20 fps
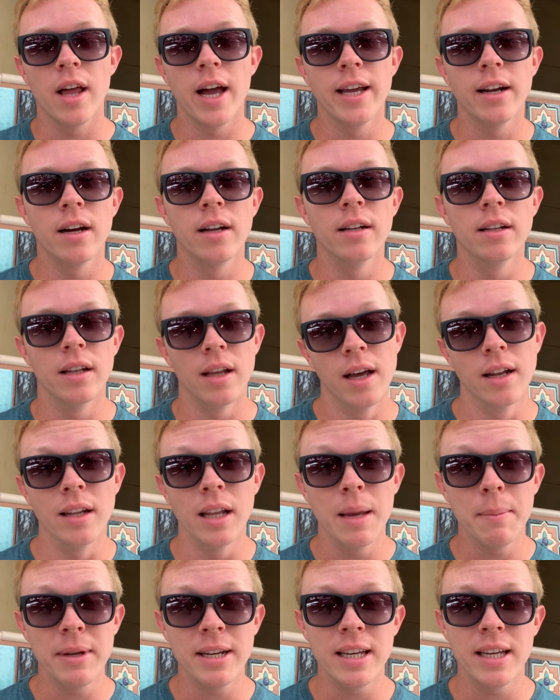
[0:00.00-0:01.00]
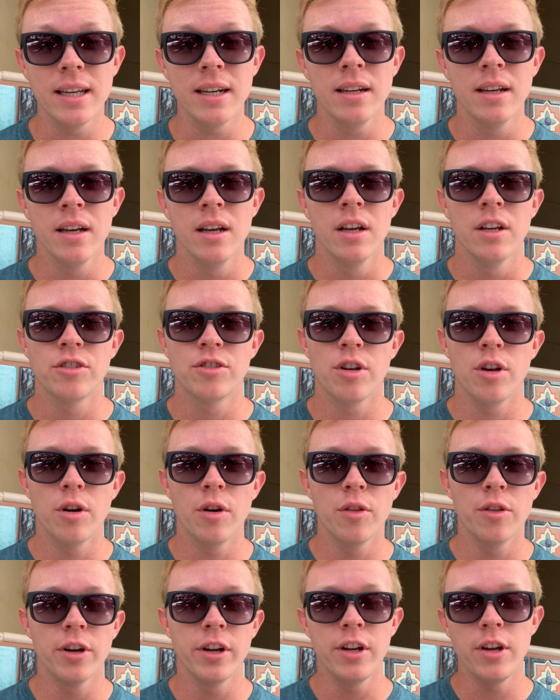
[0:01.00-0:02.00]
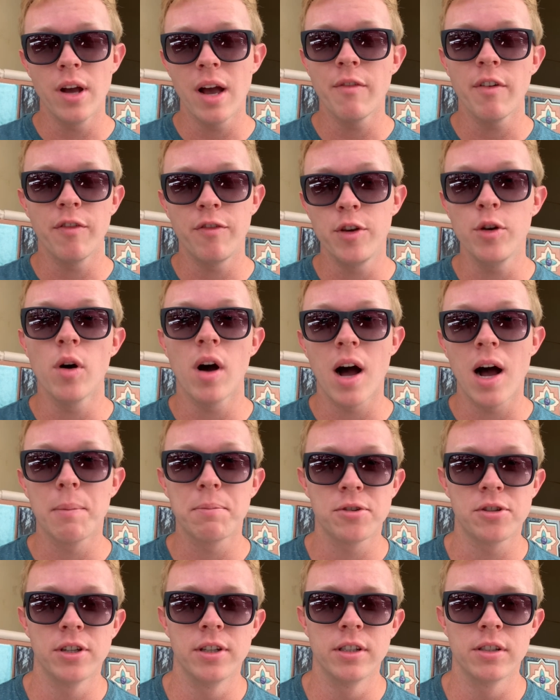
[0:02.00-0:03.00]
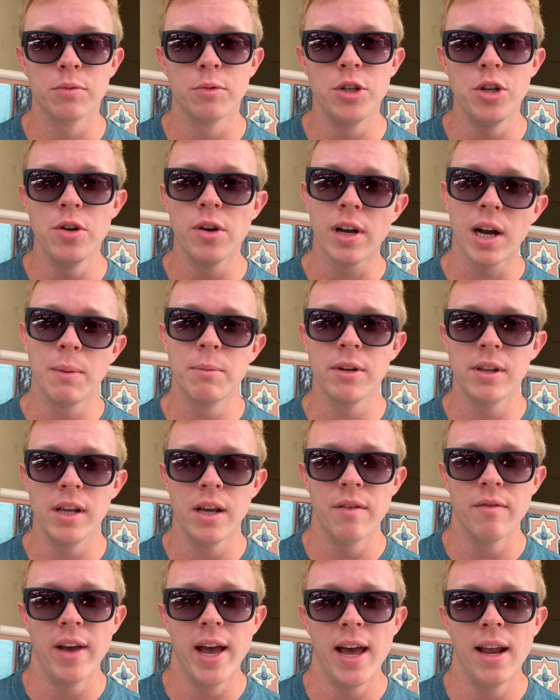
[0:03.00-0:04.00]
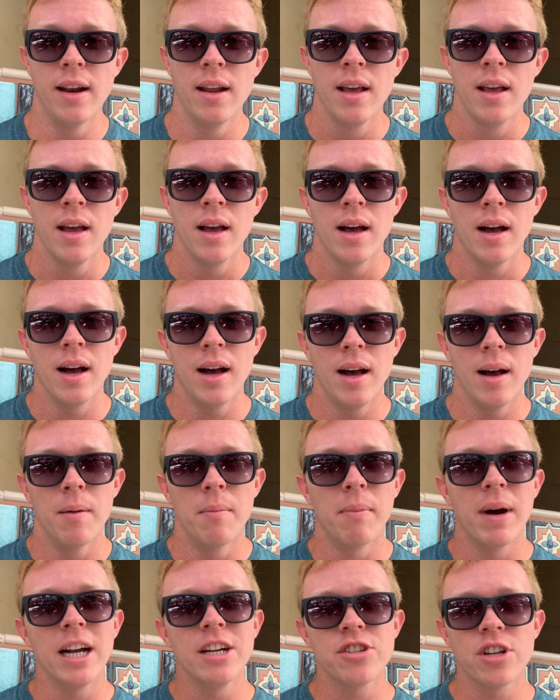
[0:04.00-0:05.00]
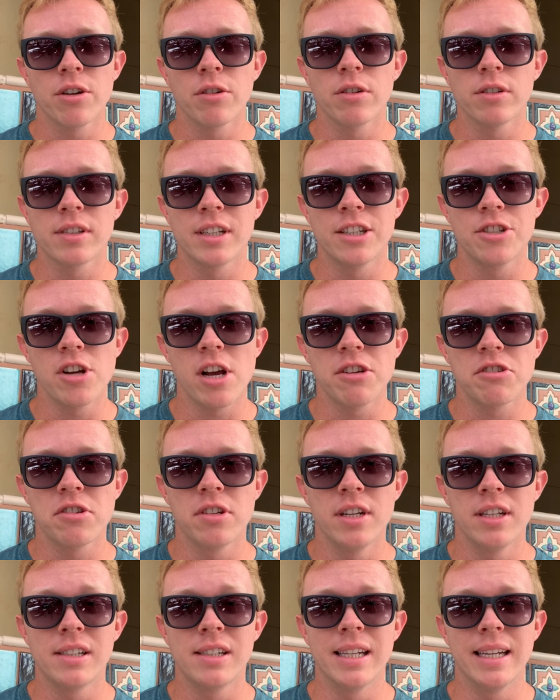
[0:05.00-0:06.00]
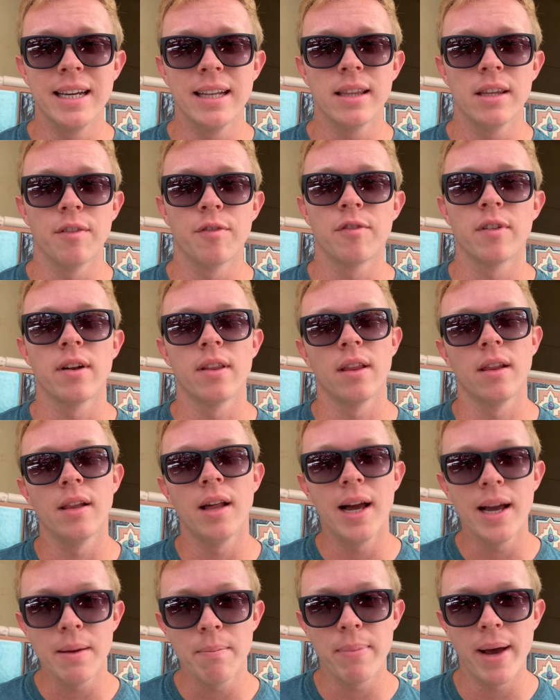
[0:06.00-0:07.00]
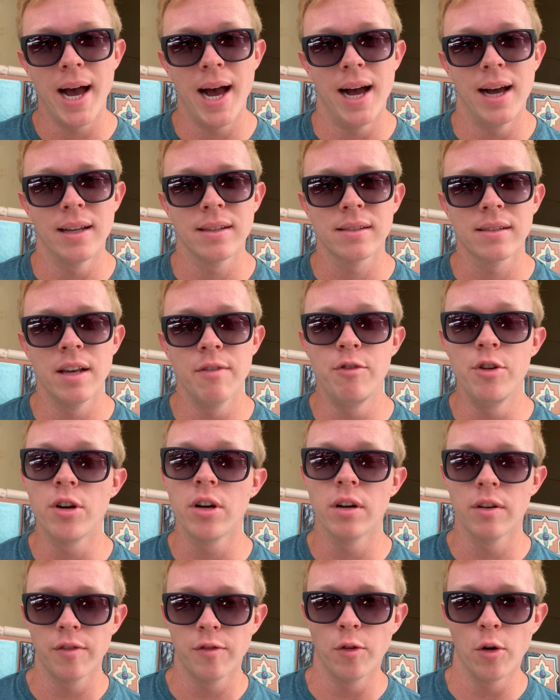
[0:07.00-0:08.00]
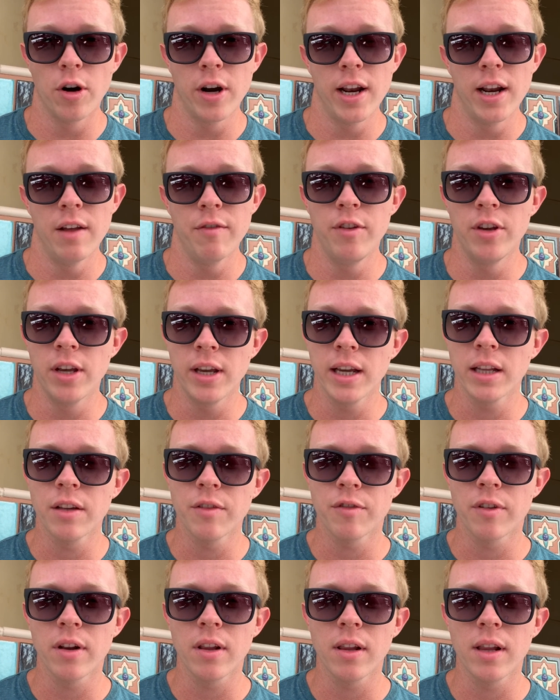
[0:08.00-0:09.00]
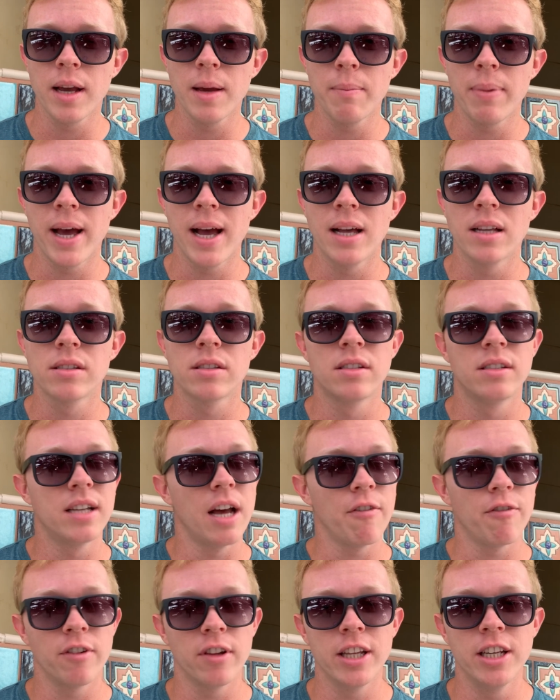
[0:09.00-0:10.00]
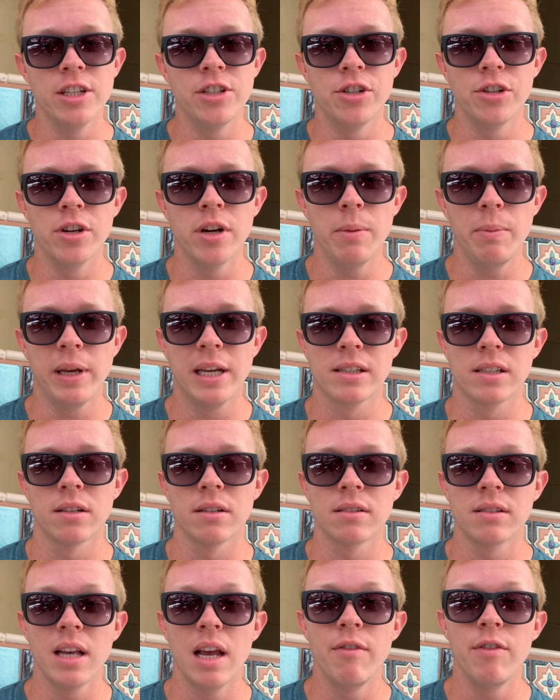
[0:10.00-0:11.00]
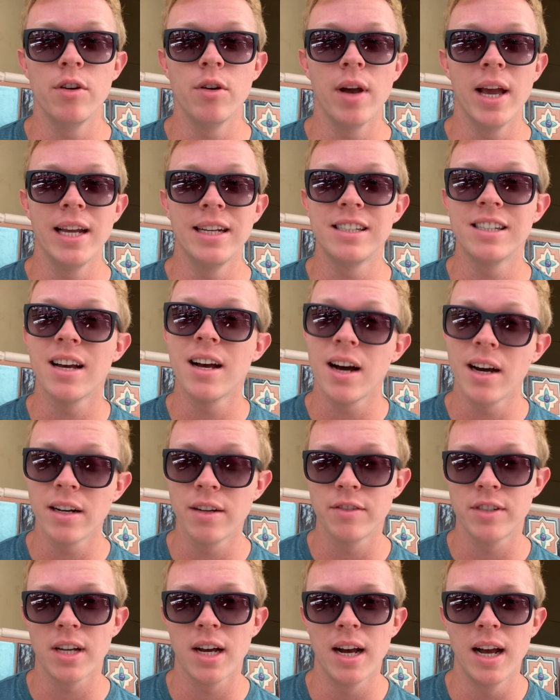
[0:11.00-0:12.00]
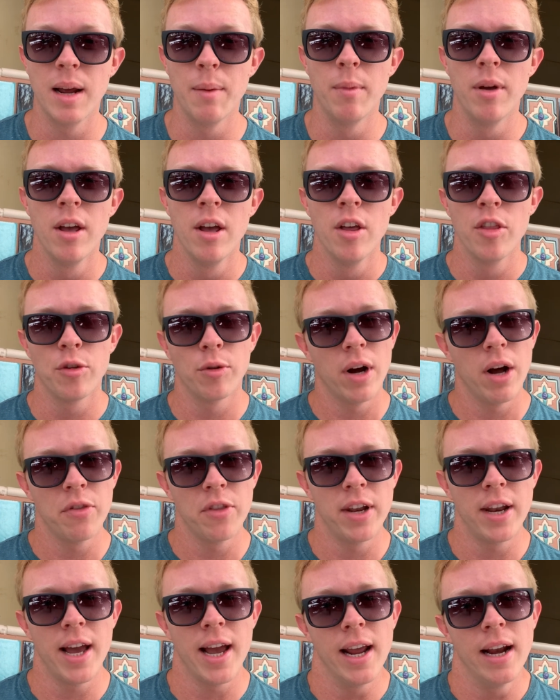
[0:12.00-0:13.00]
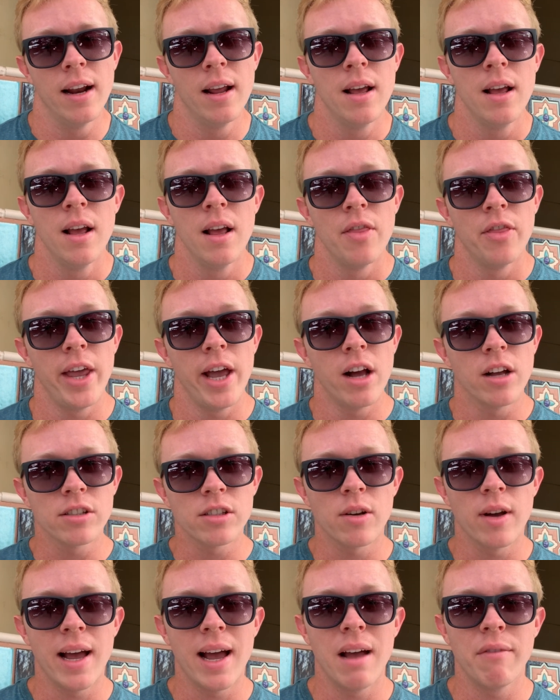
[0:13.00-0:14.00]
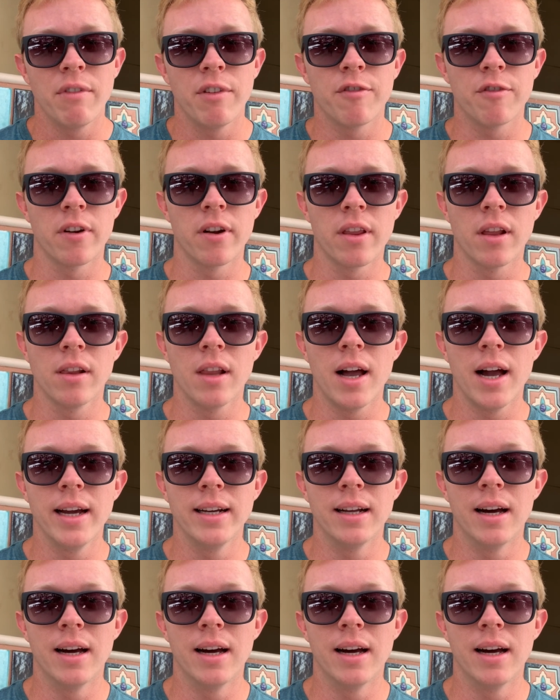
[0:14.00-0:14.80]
on unlimited. So there you have a few options when you come to the event. My general suggestion is to get the front of the line pass if you can afford it. If you can get the front of the line pass, definitely do it because it'll save you a ton of time throughout the night. They also have the front of the line